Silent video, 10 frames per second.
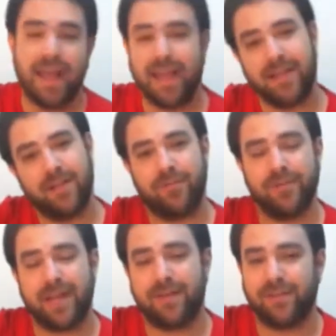And go
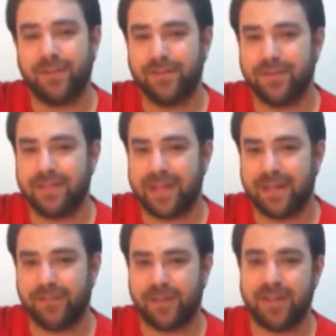download the
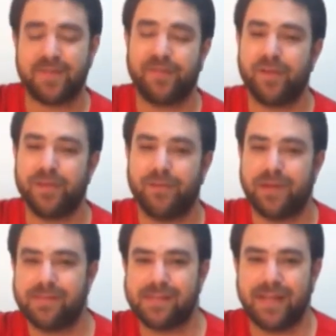diagrams from the
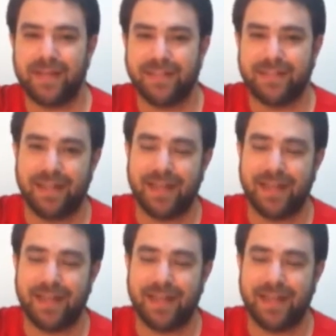website,